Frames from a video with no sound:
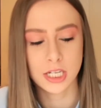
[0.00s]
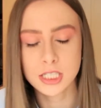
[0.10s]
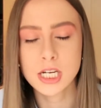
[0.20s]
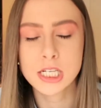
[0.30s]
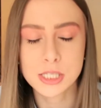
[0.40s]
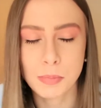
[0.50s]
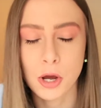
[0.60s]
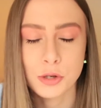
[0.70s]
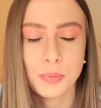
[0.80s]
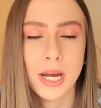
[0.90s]
It didn't
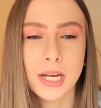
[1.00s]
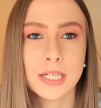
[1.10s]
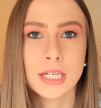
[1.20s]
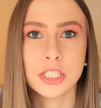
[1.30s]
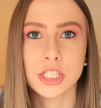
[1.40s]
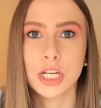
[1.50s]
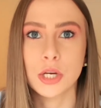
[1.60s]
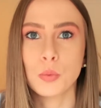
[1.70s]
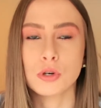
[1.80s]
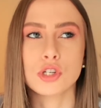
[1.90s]
explode, but it
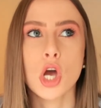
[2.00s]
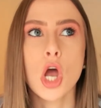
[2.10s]
literally was